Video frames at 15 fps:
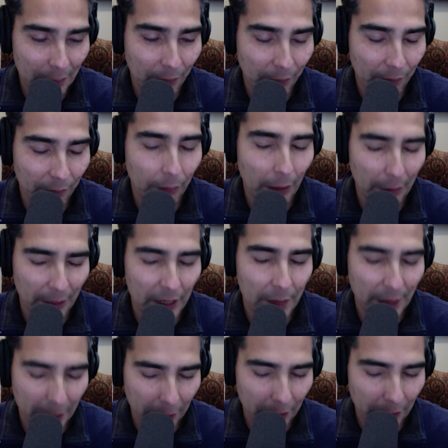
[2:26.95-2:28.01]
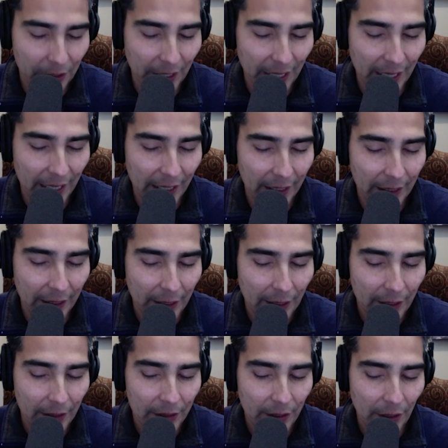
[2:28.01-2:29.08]
public speakers, and
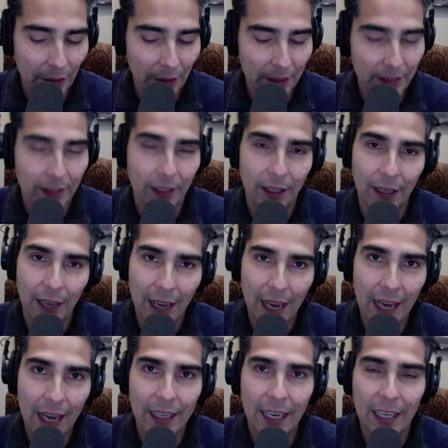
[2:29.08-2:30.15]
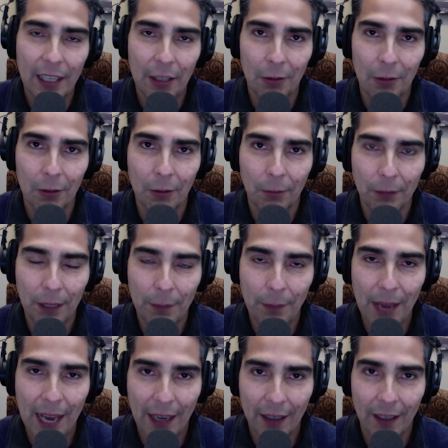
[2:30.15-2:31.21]
so it's the hot and cold
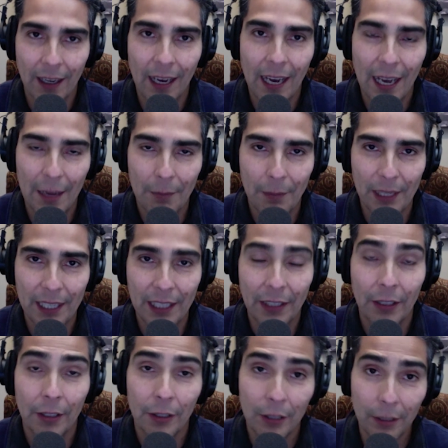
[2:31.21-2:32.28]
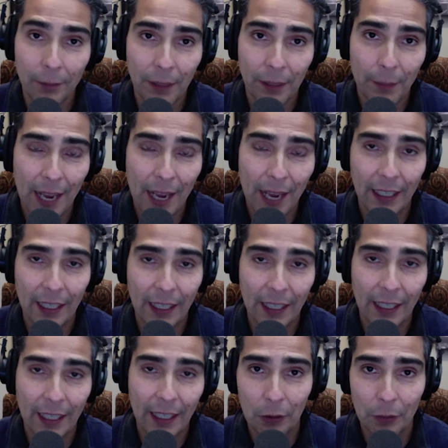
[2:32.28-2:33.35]
feedback. Hot meaning good feedback, and
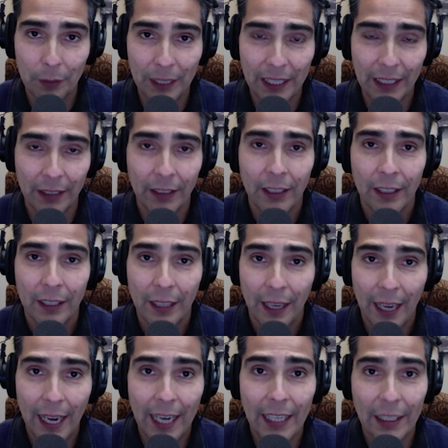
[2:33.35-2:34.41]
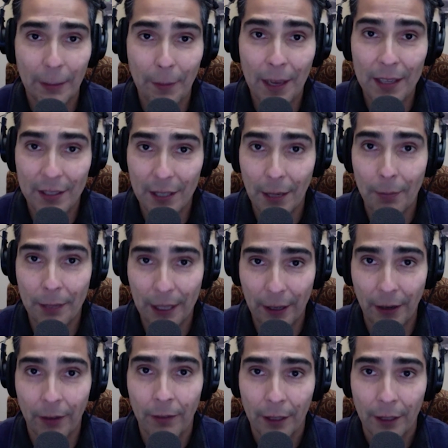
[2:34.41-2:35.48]
cold meaning, hey, you messed up
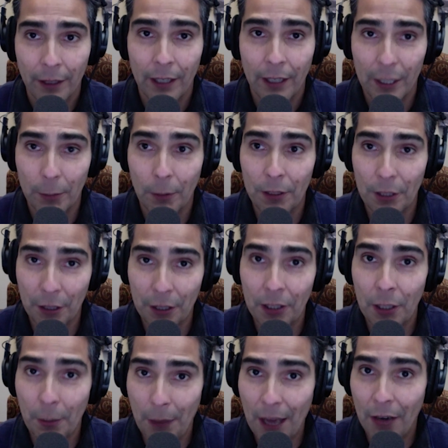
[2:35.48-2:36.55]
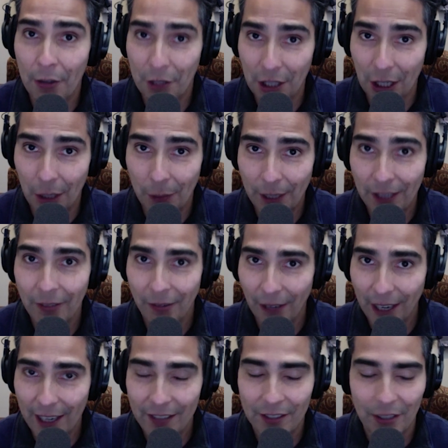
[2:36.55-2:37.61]
here. Is what you can do better, Shelby.
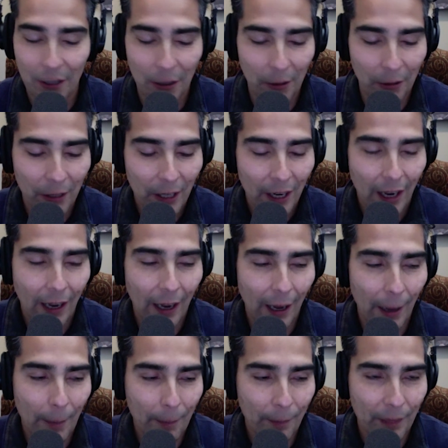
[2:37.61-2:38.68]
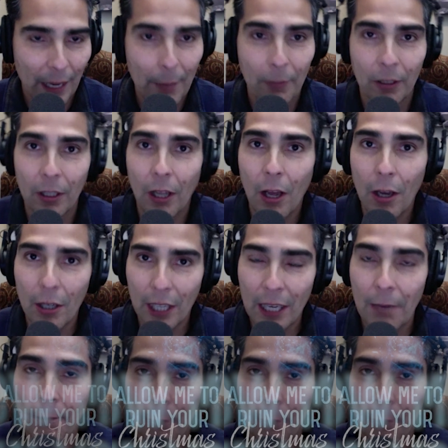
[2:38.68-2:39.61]
Right? So I'm longing for